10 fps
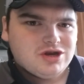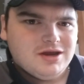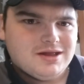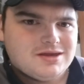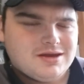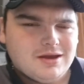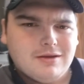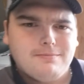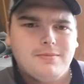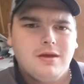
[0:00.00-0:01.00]
It's
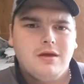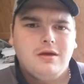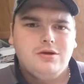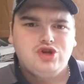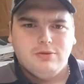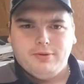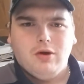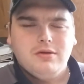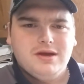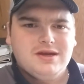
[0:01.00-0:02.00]
uh,
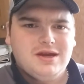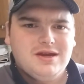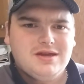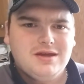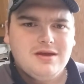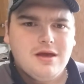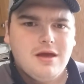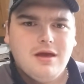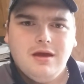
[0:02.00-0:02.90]
chipotle seasoning.